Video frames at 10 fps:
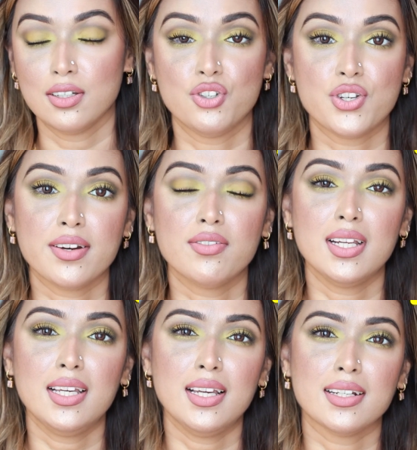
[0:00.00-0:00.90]

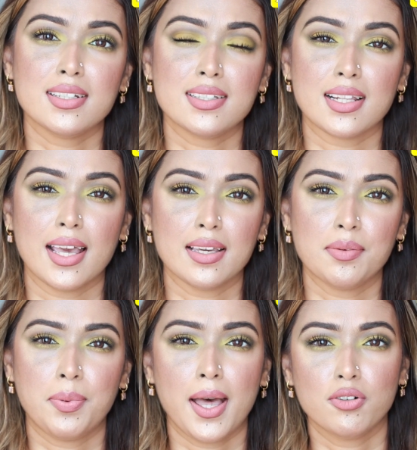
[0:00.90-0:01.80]
Generally it is
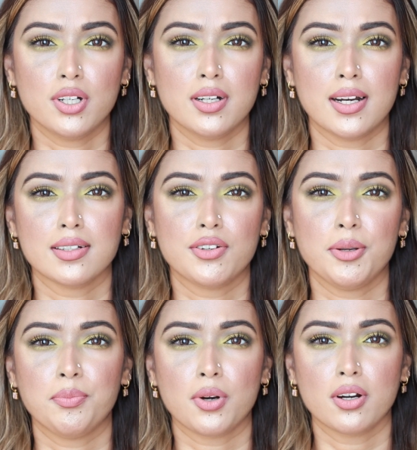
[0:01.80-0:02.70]
like powder and
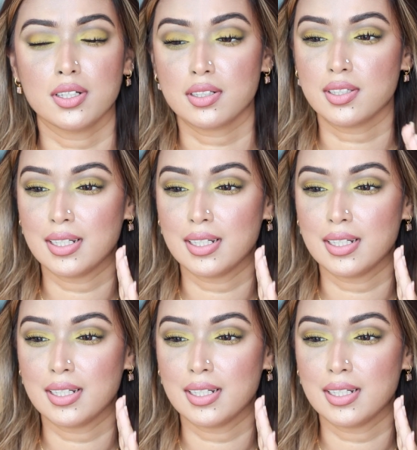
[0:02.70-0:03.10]
cream products,